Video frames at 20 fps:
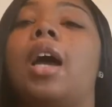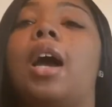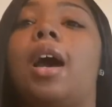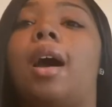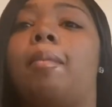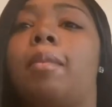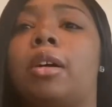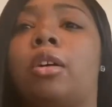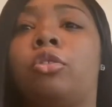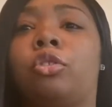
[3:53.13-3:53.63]

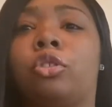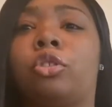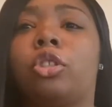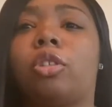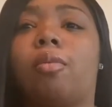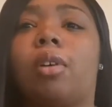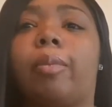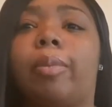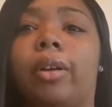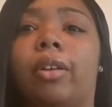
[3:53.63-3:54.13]
I'm not going to just throw
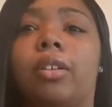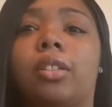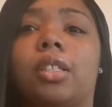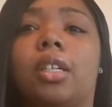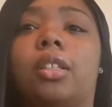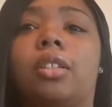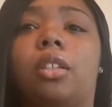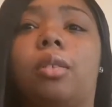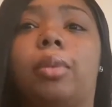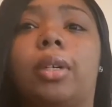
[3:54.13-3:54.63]
my parents
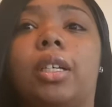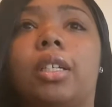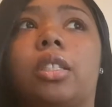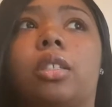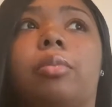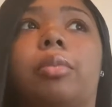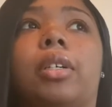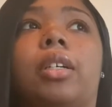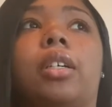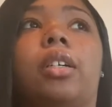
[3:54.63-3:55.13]
under the bus,
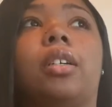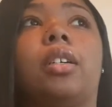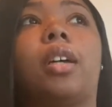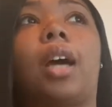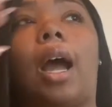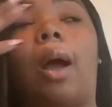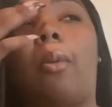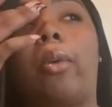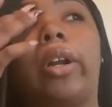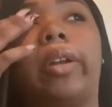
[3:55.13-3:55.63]
but
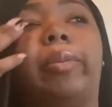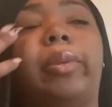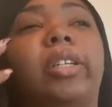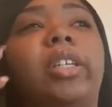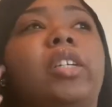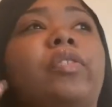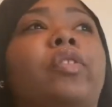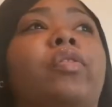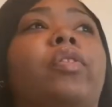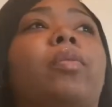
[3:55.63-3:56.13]
I want to be
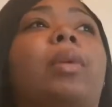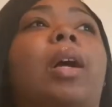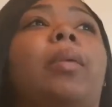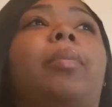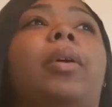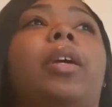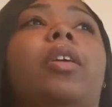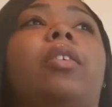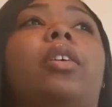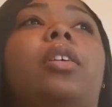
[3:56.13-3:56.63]
different from my
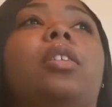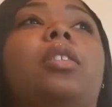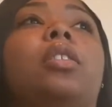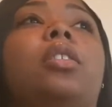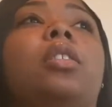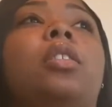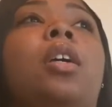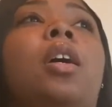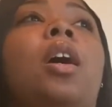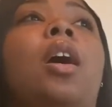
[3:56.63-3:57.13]

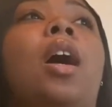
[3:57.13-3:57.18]
parents.